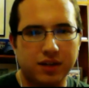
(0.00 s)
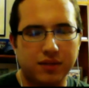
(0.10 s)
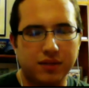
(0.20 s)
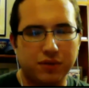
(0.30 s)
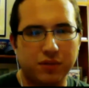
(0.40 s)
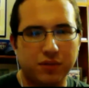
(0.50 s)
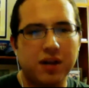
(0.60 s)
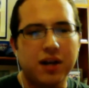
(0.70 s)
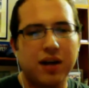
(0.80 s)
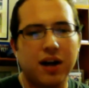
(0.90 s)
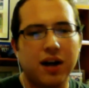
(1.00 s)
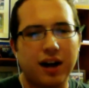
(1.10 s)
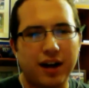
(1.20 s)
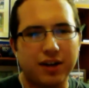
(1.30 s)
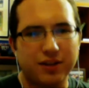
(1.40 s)
a voicemail.
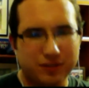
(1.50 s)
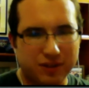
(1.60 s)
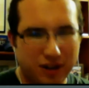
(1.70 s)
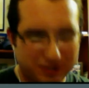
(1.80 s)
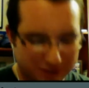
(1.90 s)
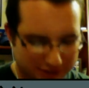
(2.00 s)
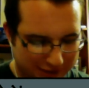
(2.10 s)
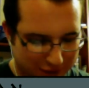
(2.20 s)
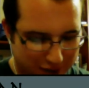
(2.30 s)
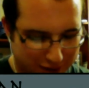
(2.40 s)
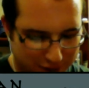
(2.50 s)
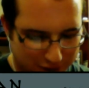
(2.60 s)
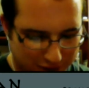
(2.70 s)
In all seriousness, though, we are